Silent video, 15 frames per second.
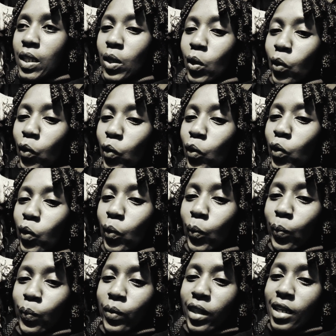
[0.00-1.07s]

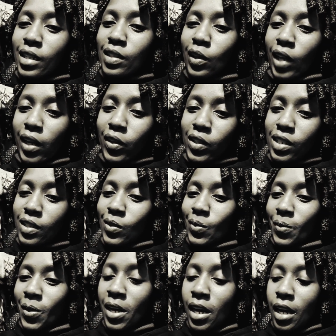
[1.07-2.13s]
room that is closed
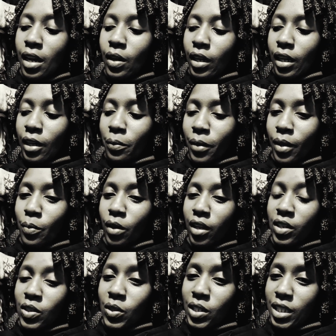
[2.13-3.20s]
to really be able
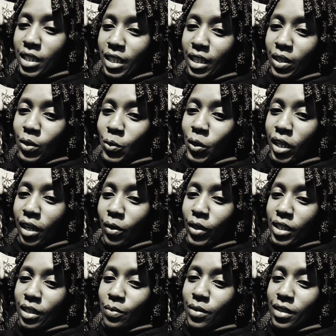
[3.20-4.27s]
to see, to hear
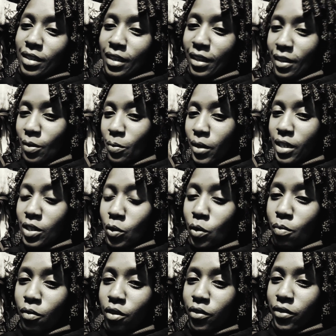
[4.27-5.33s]
what I'm saying, but we
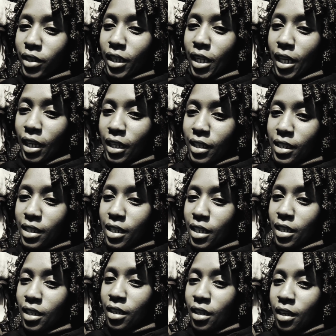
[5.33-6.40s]
move regardless. Yeah,
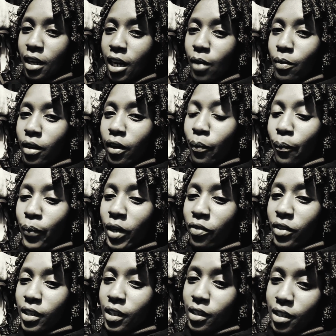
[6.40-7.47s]
I'm a
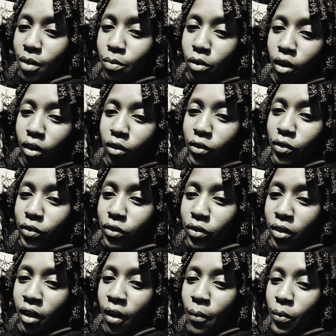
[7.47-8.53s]
perfect example of
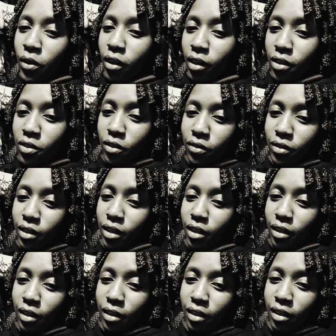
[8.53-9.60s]
progress
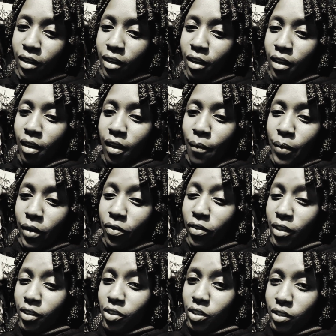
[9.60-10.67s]
over
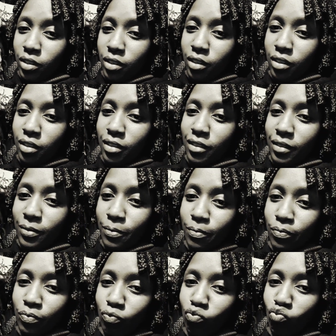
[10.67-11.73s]
perfection.
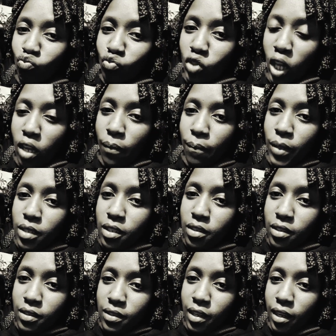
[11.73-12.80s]

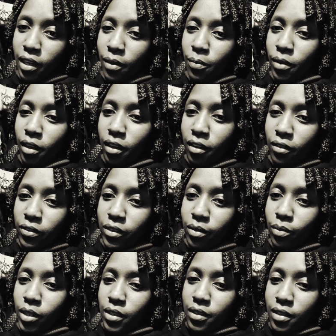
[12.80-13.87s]
Messages are coming in from
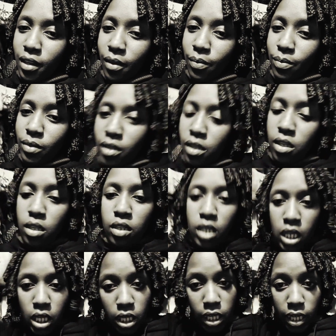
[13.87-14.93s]
WhatsApp
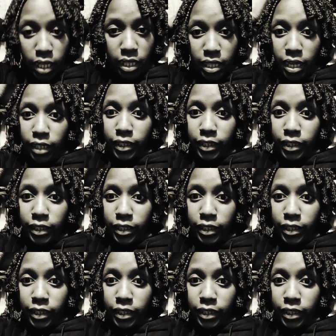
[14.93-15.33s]
and they are